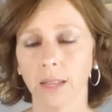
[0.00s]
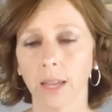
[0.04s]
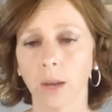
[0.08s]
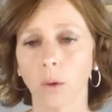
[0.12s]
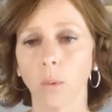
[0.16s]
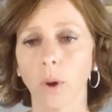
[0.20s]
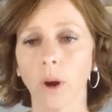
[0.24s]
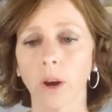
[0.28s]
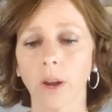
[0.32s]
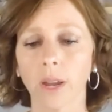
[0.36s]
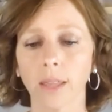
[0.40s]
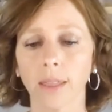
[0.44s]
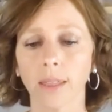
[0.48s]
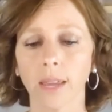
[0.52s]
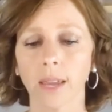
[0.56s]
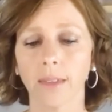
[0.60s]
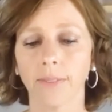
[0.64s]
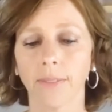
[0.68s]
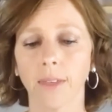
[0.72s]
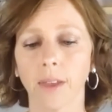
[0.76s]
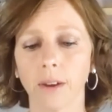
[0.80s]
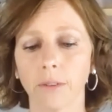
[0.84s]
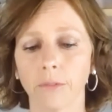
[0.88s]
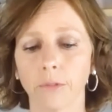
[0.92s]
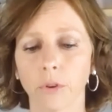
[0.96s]
Like, where can they
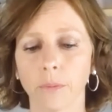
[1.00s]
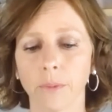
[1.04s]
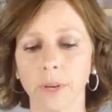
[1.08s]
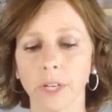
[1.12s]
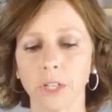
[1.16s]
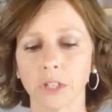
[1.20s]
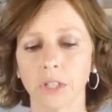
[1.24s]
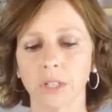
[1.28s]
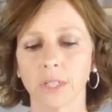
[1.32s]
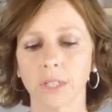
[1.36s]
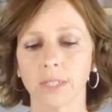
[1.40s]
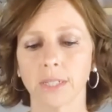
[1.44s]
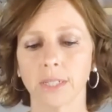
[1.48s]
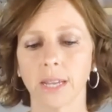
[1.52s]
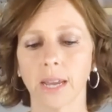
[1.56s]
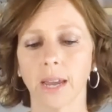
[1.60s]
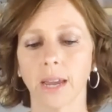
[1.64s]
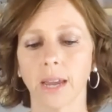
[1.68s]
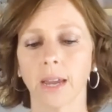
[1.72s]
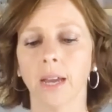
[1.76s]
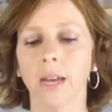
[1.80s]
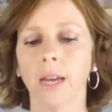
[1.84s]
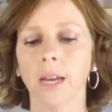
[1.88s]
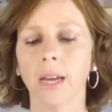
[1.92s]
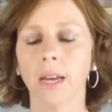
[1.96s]
get that information to
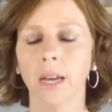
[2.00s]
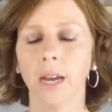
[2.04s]
say,